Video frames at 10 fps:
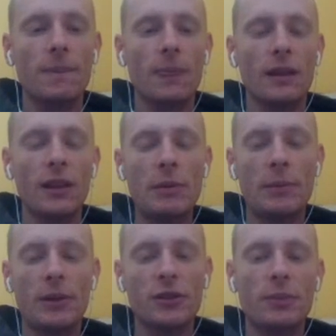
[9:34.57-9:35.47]
a lot of people
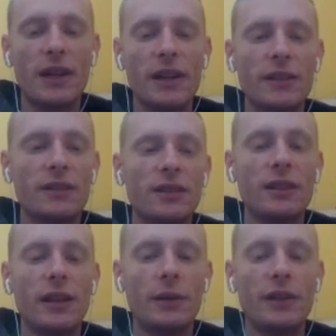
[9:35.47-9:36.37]
are surprised to see
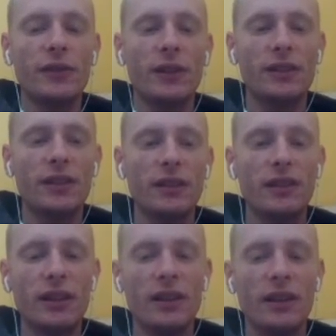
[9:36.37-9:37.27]
how different it
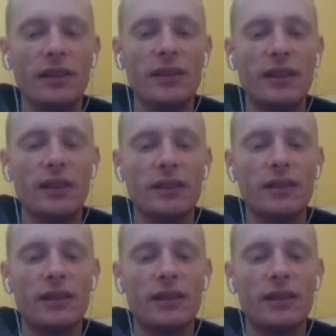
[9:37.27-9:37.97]
is, and